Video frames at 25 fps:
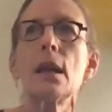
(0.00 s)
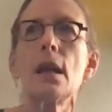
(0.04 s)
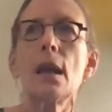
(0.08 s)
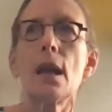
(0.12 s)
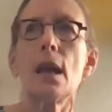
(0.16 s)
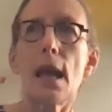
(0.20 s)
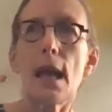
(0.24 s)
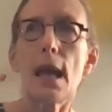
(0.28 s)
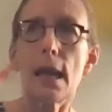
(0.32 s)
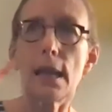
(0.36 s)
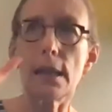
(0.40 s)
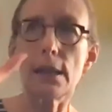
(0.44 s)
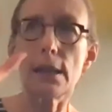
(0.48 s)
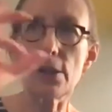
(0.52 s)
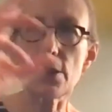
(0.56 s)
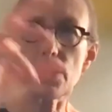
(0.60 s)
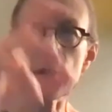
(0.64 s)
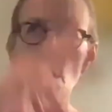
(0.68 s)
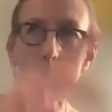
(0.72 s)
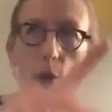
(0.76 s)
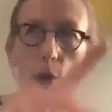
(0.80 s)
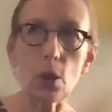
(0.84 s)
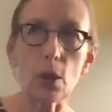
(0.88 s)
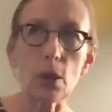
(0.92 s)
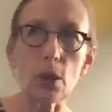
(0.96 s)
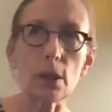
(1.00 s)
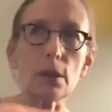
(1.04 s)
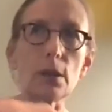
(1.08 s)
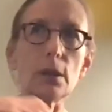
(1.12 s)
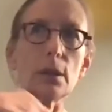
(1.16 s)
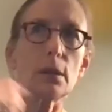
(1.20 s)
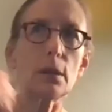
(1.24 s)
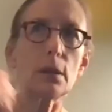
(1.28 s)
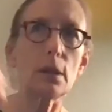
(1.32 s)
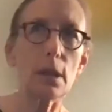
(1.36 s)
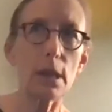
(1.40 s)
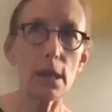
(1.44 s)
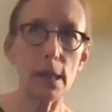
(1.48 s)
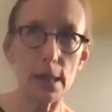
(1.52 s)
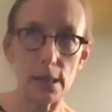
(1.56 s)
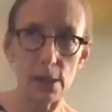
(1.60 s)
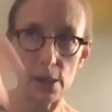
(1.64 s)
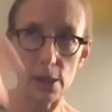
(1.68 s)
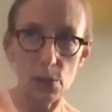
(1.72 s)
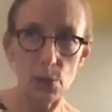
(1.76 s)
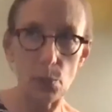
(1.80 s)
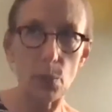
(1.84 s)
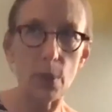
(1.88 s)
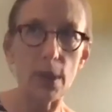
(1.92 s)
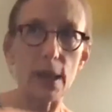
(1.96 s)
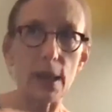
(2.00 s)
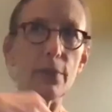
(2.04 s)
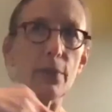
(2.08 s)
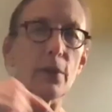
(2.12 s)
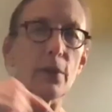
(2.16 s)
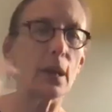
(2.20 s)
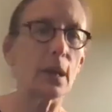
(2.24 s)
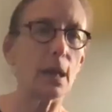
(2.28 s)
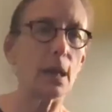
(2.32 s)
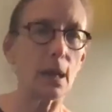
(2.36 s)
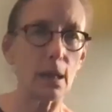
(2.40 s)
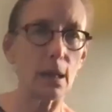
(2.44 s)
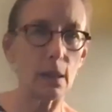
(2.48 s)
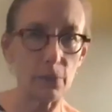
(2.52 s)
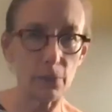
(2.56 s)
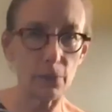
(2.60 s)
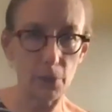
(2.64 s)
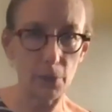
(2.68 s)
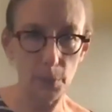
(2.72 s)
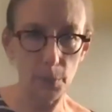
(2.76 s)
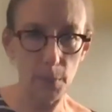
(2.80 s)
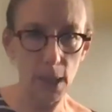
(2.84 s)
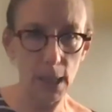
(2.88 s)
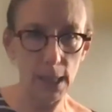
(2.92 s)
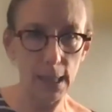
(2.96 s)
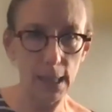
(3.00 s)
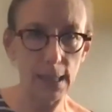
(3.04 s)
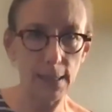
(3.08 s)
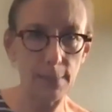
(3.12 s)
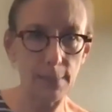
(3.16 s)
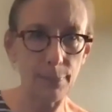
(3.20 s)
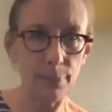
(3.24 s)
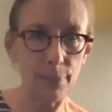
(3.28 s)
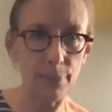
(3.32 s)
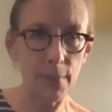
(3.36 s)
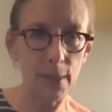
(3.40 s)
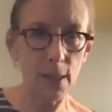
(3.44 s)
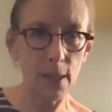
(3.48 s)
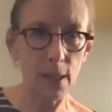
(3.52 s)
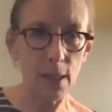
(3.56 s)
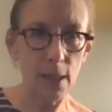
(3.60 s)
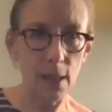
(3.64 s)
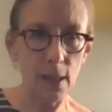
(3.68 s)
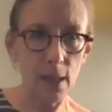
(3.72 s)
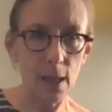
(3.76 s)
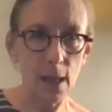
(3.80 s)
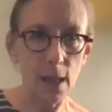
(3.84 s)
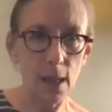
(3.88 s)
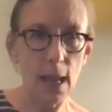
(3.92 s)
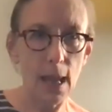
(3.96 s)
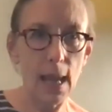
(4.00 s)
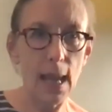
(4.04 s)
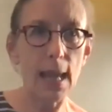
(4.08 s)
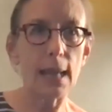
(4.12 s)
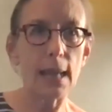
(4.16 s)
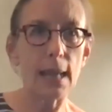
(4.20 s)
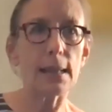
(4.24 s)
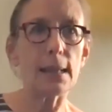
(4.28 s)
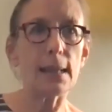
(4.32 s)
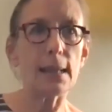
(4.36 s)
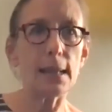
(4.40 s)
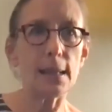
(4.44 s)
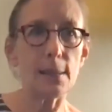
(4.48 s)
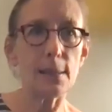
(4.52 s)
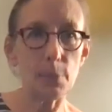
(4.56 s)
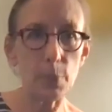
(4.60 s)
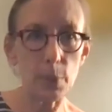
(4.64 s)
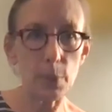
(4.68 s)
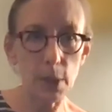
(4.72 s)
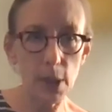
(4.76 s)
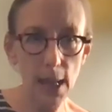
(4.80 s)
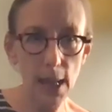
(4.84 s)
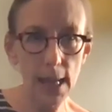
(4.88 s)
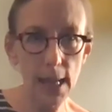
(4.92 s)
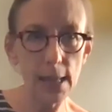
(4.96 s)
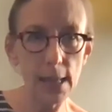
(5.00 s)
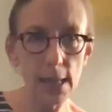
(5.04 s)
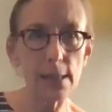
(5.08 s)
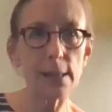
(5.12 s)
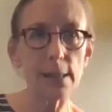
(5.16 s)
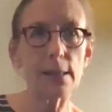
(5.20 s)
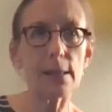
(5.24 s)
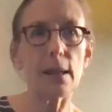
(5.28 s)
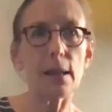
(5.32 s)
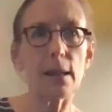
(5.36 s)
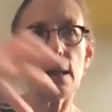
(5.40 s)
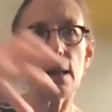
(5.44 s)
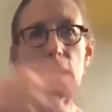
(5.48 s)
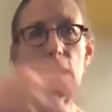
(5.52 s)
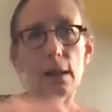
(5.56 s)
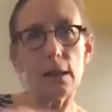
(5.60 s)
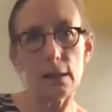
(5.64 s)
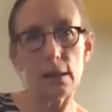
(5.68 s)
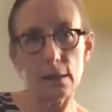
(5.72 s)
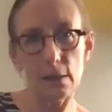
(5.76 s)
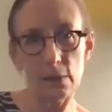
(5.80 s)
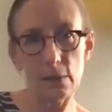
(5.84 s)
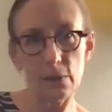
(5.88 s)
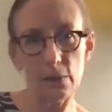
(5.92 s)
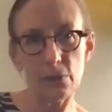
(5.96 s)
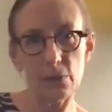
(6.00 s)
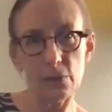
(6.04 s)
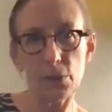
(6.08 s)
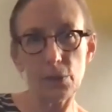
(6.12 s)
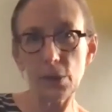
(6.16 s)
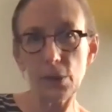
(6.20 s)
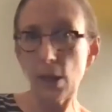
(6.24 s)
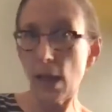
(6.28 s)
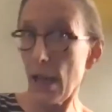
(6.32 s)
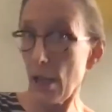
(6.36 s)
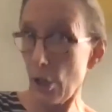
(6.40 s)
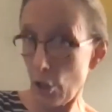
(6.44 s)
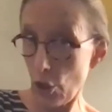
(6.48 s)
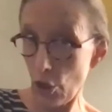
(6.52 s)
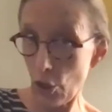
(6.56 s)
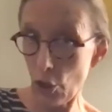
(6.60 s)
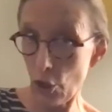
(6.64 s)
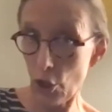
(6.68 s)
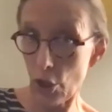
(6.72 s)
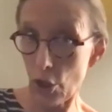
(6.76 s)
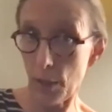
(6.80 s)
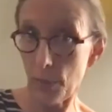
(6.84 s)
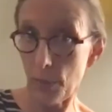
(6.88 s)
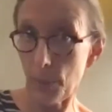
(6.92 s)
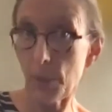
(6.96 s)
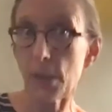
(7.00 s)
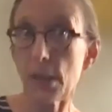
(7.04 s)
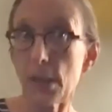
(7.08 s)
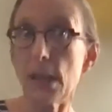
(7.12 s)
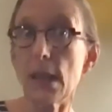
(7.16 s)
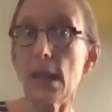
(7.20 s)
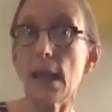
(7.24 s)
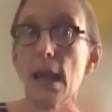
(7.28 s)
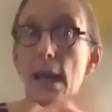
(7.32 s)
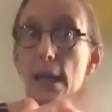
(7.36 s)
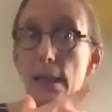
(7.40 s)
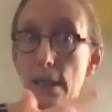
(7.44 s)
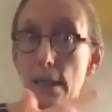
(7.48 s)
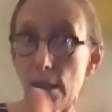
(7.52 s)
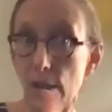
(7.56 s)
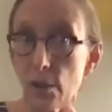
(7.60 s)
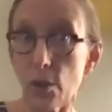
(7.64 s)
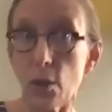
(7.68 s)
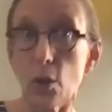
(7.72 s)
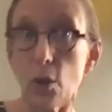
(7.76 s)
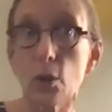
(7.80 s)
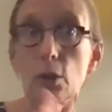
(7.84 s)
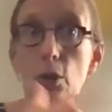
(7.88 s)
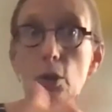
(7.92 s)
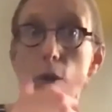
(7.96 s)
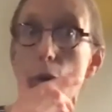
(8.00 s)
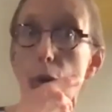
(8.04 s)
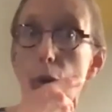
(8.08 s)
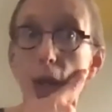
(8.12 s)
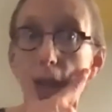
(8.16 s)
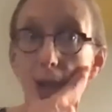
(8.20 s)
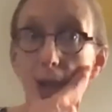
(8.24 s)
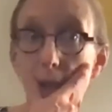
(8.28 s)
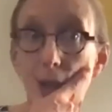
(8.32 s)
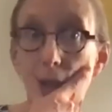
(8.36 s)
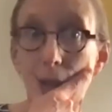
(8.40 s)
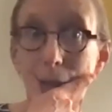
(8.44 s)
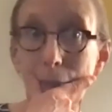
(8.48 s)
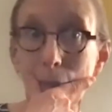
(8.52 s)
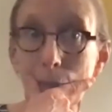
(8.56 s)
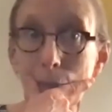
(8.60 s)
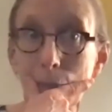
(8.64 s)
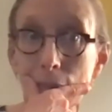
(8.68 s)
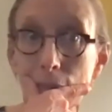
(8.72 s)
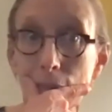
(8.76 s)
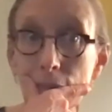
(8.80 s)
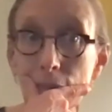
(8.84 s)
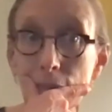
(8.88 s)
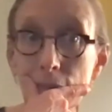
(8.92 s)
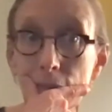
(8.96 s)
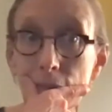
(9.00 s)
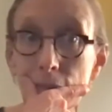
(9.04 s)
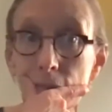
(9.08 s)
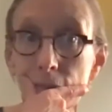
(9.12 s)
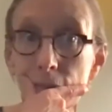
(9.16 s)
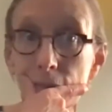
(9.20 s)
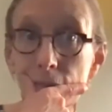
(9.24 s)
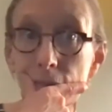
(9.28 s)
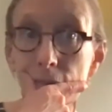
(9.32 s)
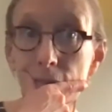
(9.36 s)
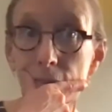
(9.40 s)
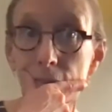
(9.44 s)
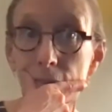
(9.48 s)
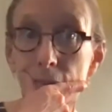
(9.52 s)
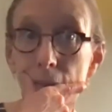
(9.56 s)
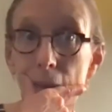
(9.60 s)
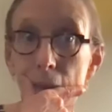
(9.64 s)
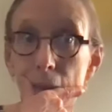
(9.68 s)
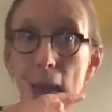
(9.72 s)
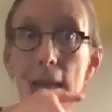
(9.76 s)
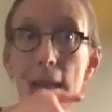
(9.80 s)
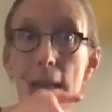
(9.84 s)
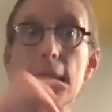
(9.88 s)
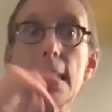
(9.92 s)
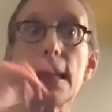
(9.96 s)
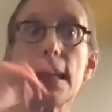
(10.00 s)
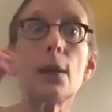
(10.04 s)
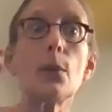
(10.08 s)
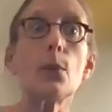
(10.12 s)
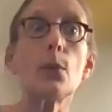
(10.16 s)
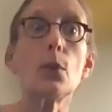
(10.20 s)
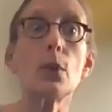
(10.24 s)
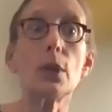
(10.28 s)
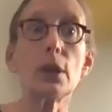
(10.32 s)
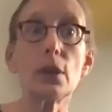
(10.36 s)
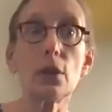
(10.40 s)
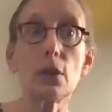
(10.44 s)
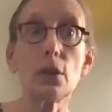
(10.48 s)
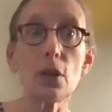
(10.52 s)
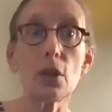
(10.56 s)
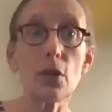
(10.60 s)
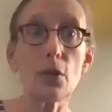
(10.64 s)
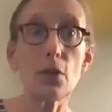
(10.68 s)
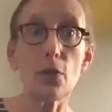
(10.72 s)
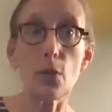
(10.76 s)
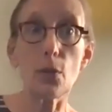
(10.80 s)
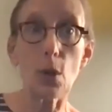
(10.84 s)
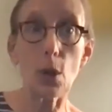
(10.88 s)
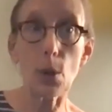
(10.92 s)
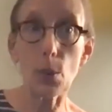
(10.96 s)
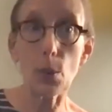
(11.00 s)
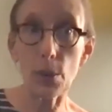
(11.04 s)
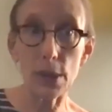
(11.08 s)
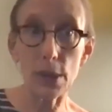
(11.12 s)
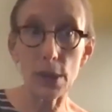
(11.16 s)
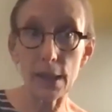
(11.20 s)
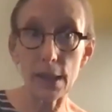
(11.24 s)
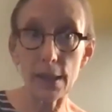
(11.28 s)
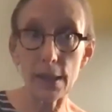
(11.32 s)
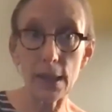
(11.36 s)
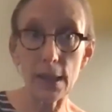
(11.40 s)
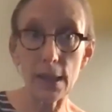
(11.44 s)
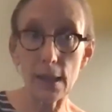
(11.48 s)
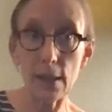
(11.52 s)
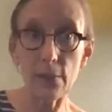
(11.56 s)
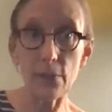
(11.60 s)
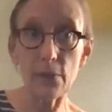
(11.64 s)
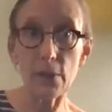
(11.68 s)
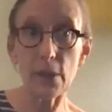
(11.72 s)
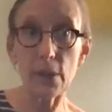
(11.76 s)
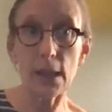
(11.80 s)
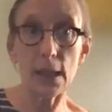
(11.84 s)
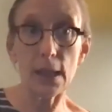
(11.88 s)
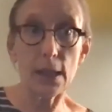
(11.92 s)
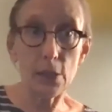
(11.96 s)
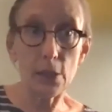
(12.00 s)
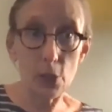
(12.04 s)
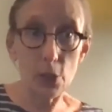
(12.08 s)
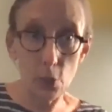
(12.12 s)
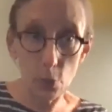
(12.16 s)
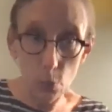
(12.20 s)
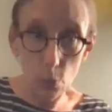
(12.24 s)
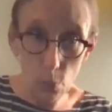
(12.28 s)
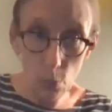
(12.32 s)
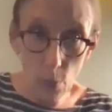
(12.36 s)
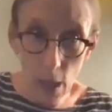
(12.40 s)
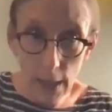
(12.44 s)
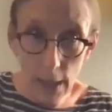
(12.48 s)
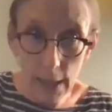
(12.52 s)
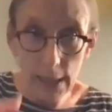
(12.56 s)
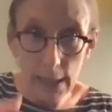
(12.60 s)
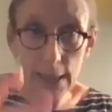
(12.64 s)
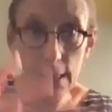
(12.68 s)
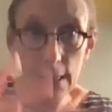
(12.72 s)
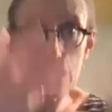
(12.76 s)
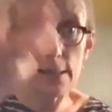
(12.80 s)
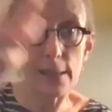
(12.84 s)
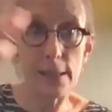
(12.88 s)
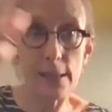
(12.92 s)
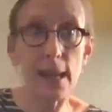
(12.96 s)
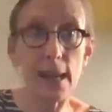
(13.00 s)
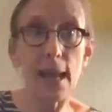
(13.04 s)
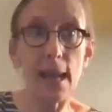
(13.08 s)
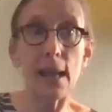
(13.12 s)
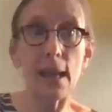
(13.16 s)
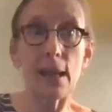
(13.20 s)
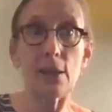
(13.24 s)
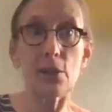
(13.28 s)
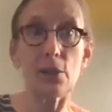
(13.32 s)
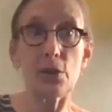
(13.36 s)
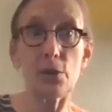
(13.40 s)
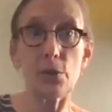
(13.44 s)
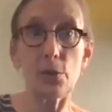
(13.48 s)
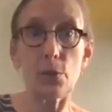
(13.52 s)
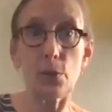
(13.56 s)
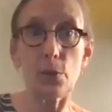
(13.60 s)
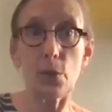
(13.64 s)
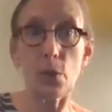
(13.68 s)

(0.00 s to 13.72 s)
and sold his weaving for money. And in place of relationships, he had these gold coins. And he would look forward in the evening to running his hands through the